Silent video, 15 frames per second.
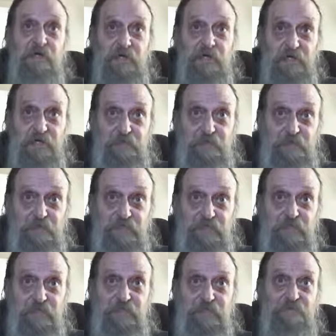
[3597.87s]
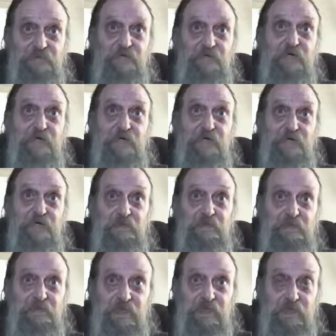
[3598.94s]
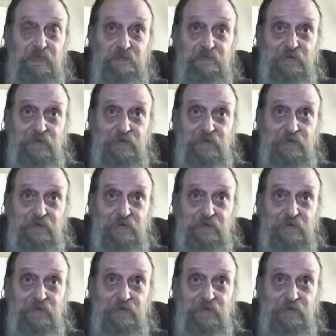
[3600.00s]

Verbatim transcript: and to be justified and become